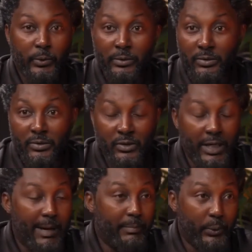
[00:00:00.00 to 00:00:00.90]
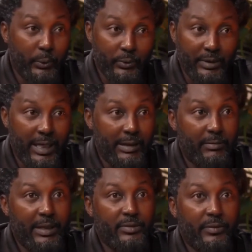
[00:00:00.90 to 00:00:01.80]
foods, shampoos,
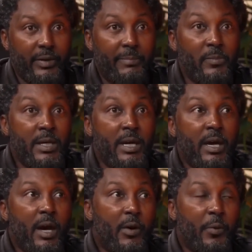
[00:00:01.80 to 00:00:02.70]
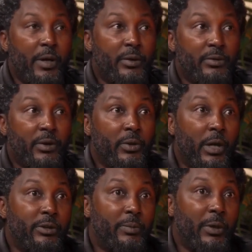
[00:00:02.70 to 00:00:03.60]
and the rest of them. We're also
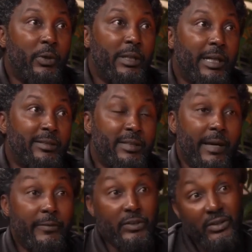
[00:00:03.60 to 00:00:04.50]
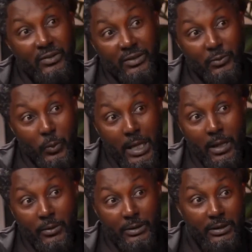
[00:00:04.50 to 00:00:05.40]
going to be looking at services as
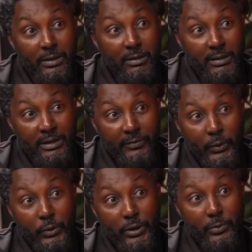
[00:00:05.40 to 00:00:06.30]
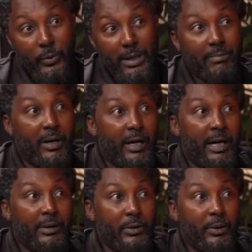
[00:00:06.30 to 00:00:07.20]
well in the nearest future,
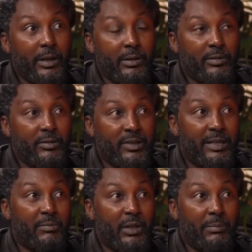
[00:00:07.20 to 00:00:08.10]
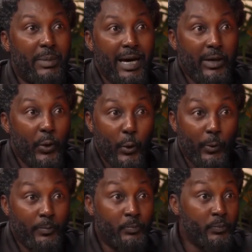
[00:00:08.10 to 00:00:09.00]
whereby you can send money back
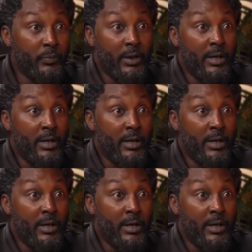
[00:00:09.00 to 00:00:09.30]
home.